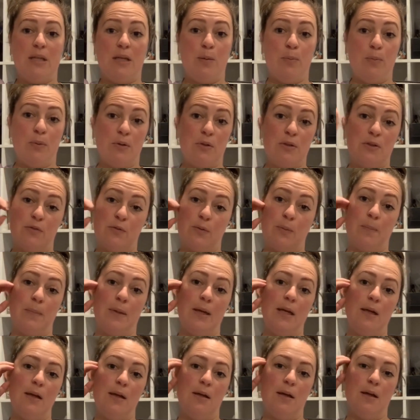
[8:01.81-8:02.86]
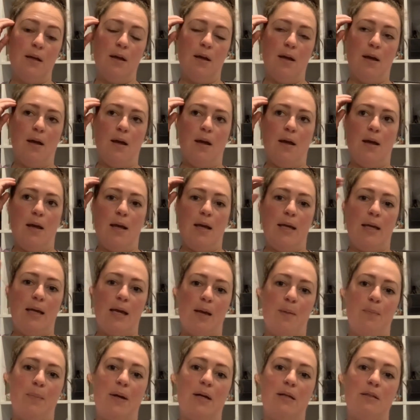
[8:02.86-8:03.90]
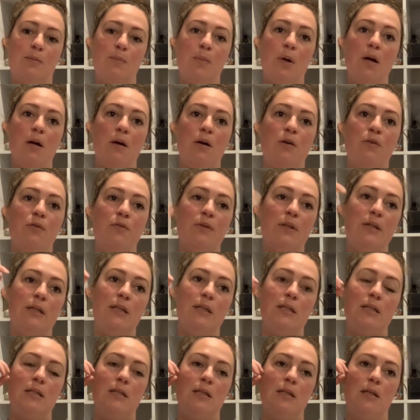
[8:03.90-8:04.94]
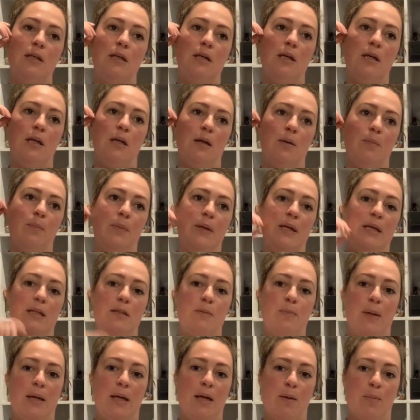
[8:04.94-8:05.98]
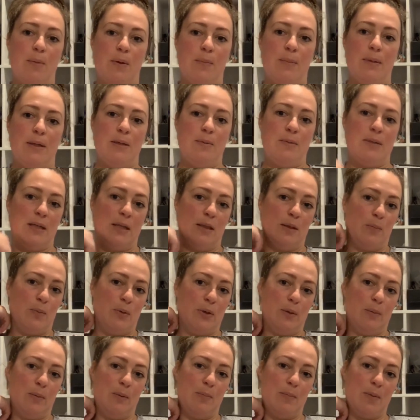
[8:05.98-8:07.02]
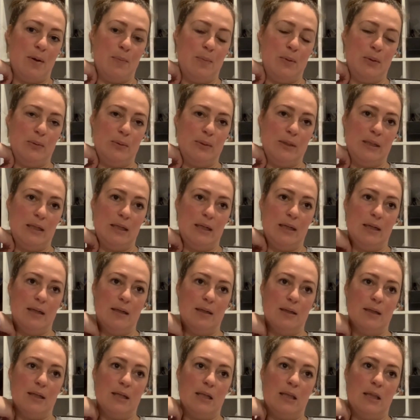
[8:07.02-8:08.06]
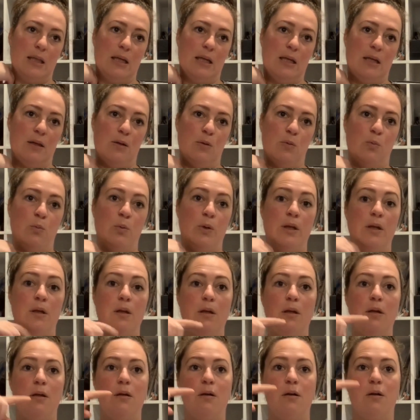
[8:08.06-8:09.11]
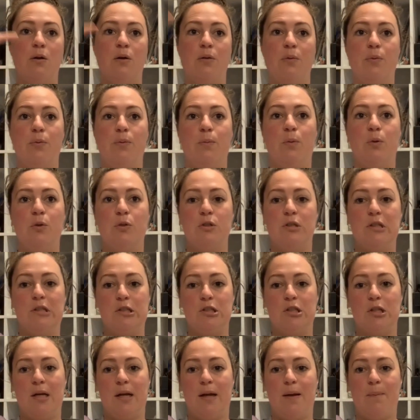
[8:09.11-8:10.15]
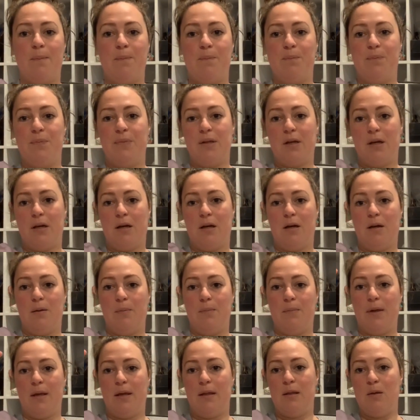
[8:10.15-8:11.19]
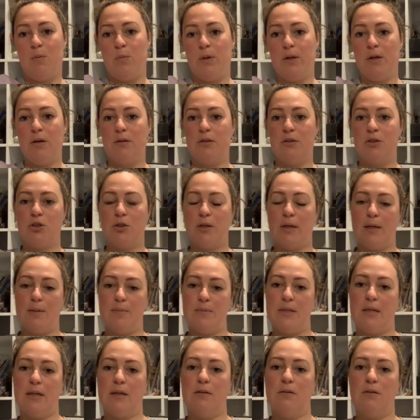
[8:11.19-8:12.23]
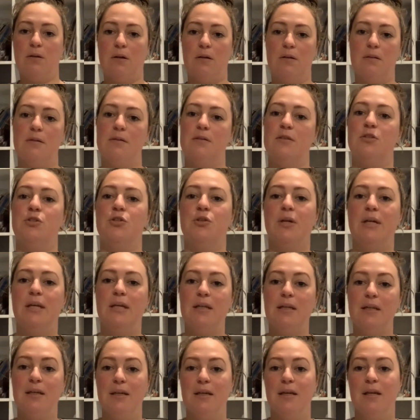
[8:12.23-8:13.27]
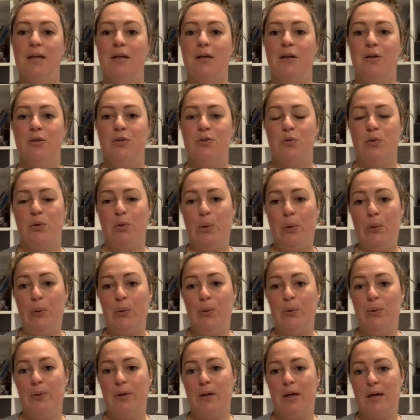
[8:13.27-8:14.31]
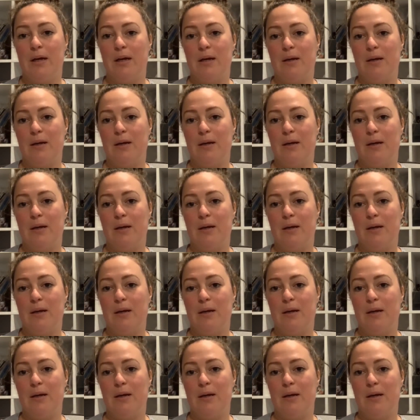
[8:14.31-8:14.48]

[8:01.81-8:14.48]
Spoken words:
city blocks from me, he came past my office, picked me up. I met him down the bottom in my building, and then we walked to the tram, and then we got the tram down Collins Street to